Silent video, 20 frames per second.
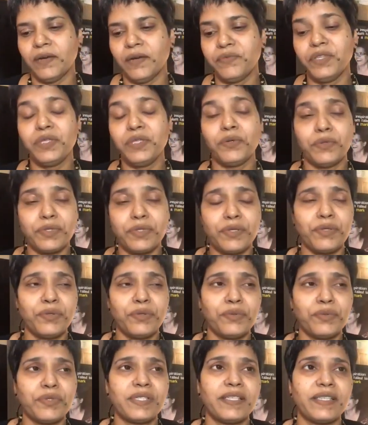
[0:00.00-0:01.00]
We also
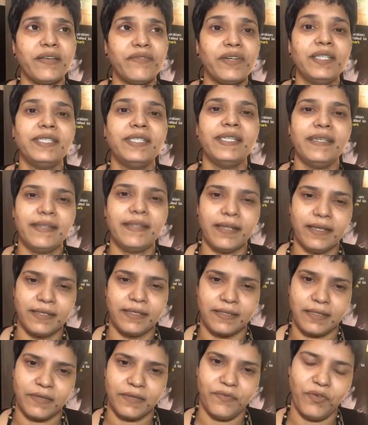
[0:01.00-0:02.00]
use several
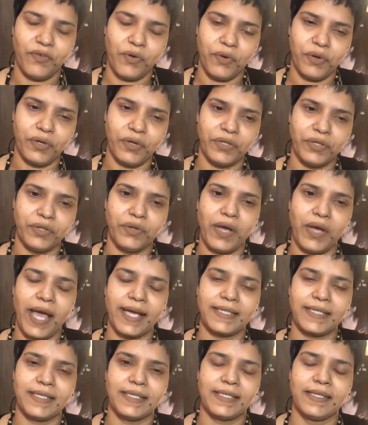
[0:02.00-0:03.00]
D-rings for
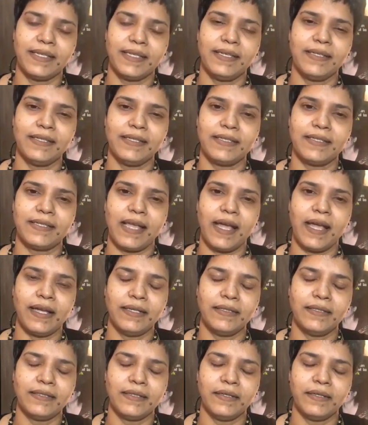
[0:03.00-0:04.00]
accessories
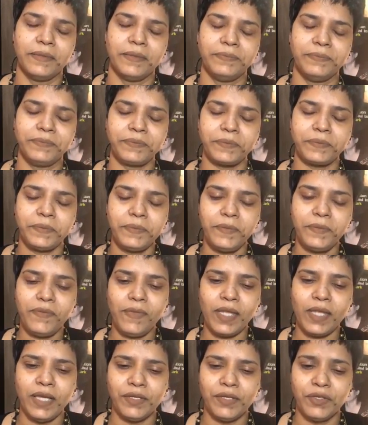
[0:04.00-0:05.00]
and
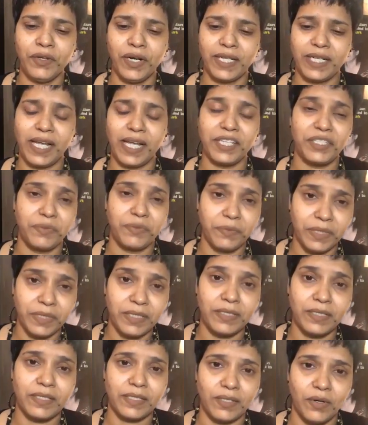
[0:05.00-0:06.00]

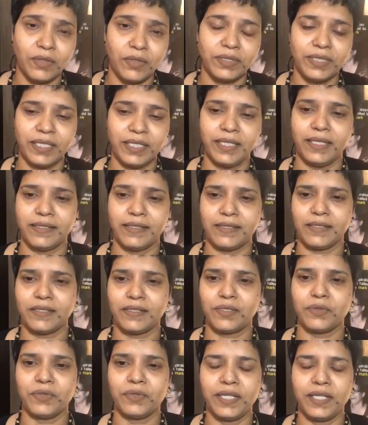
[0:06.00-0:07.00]
attachments on the
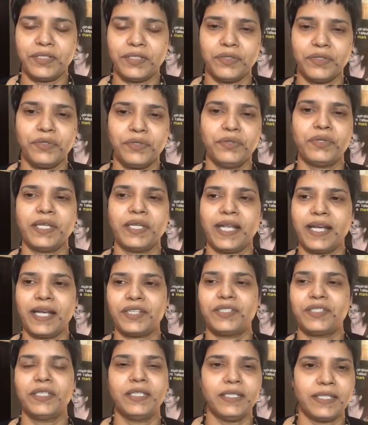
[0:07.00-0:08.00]
cases, so that you can
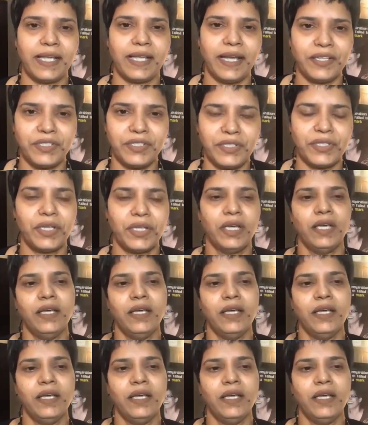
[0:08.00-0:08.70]
actually attach